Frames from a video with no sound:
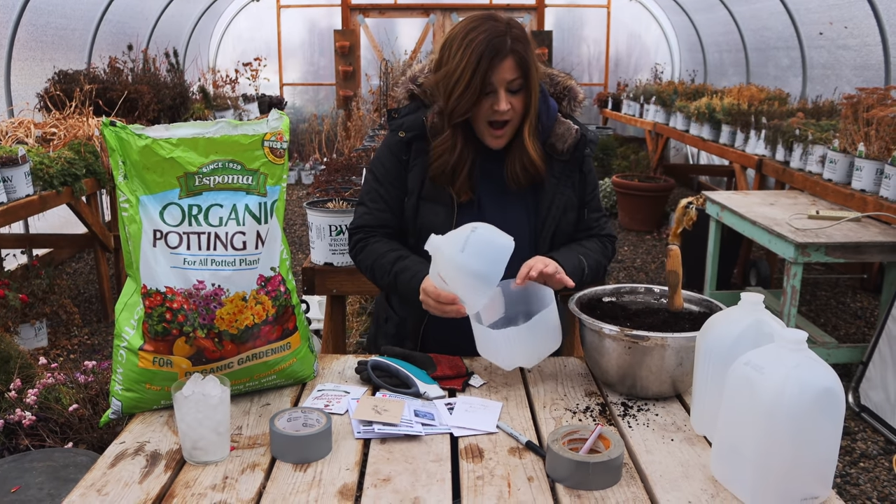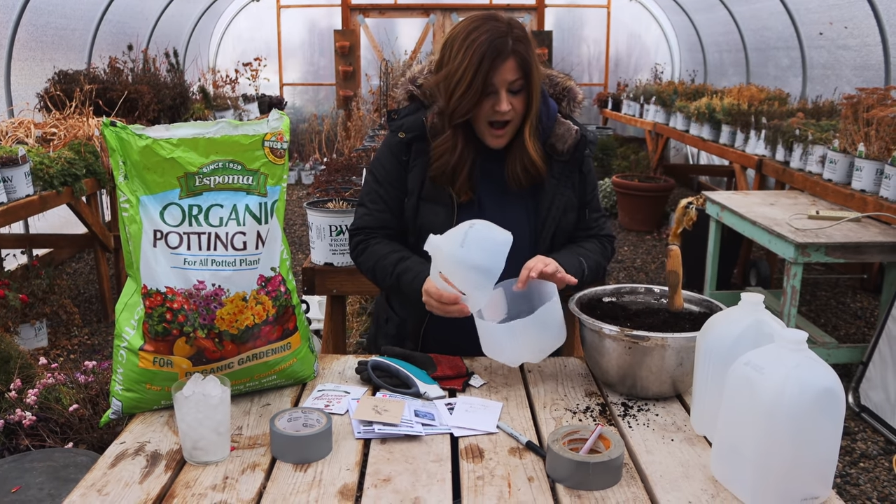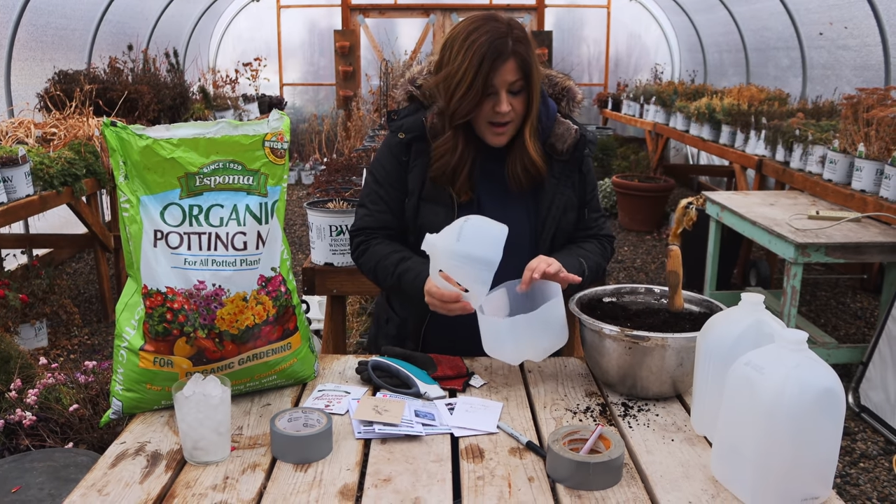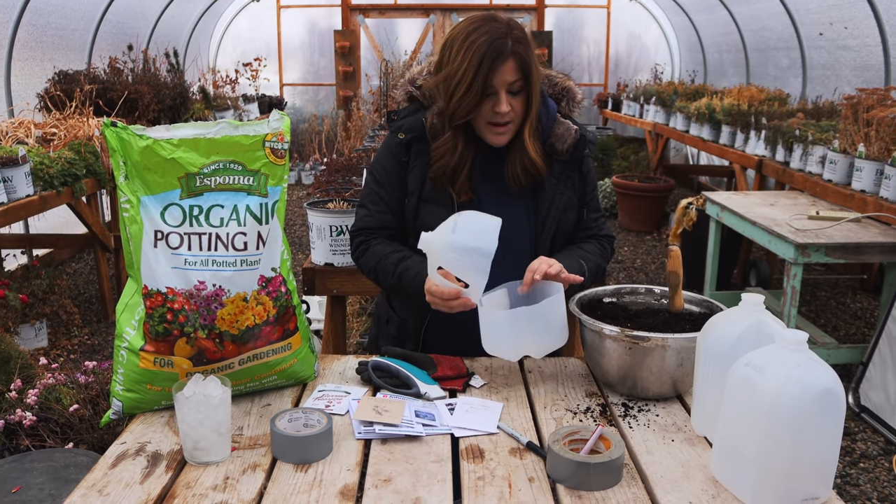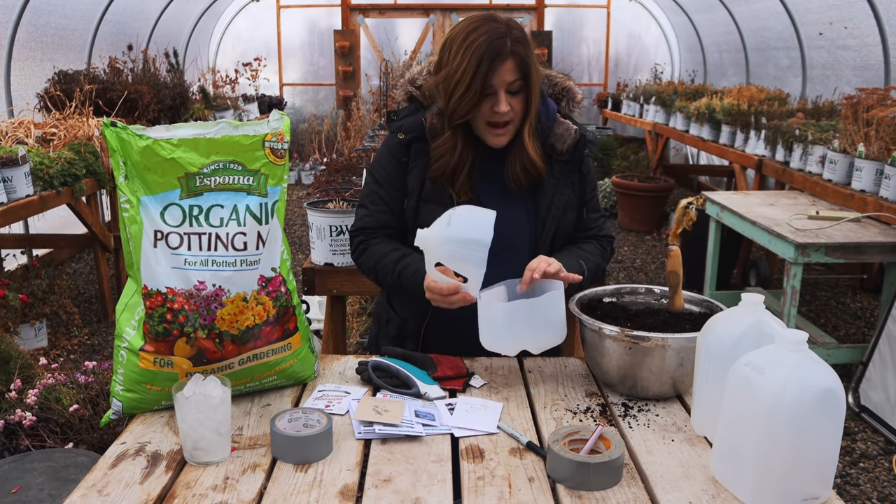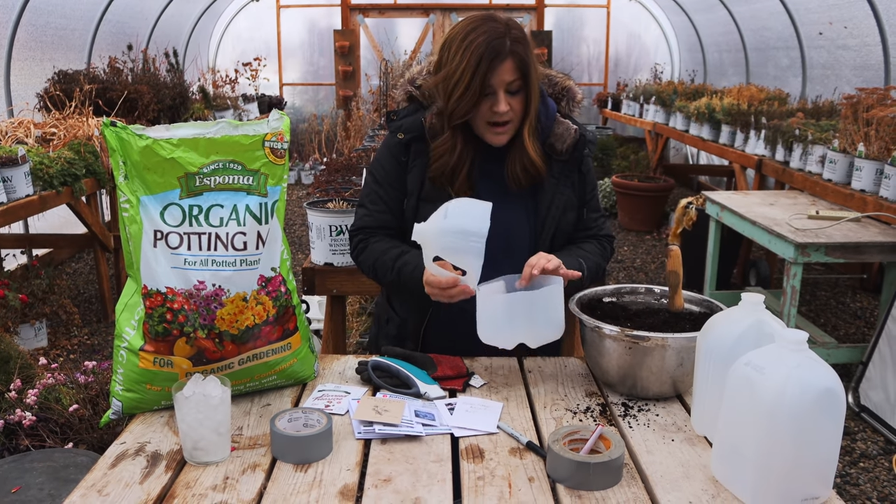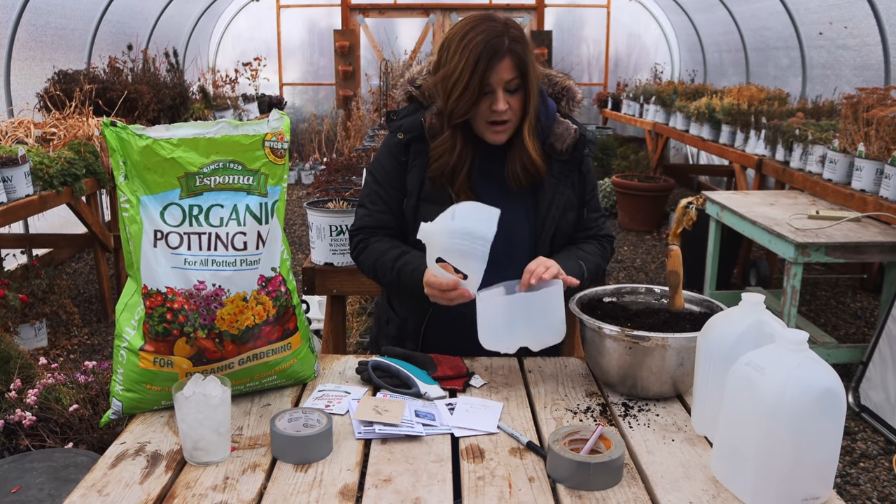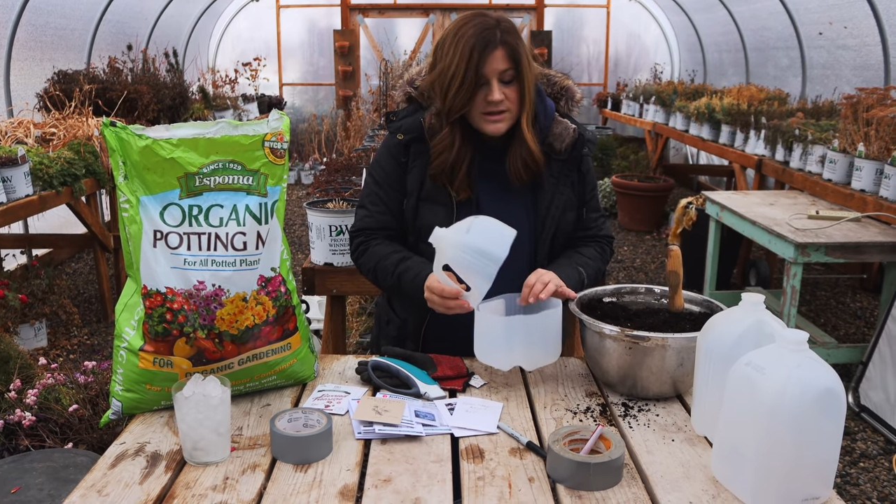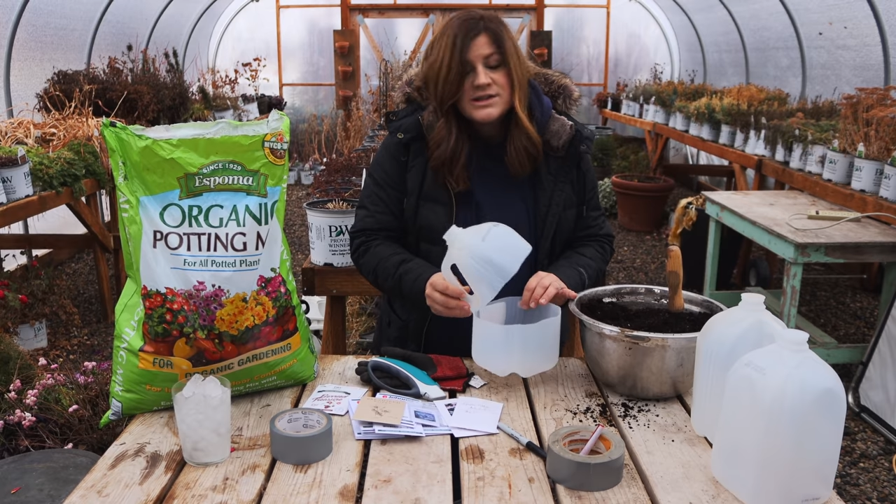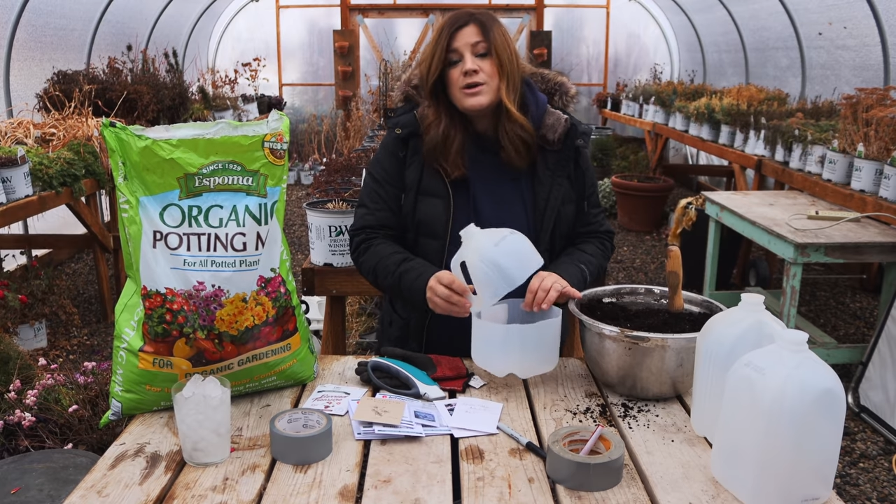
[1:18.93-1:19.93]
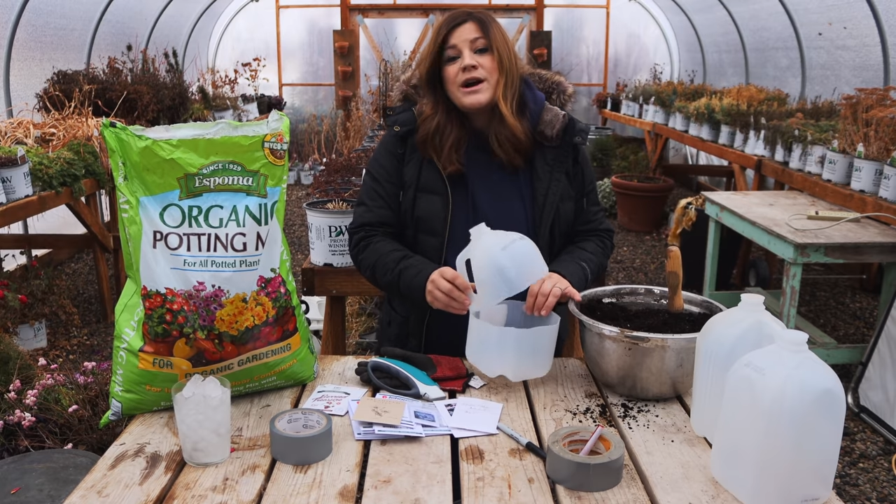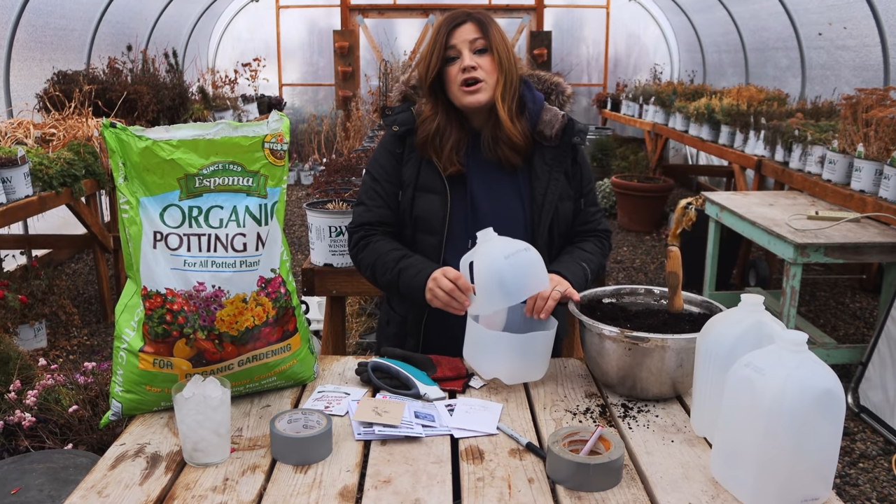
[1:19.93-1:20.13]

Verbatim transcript: Uh, and also it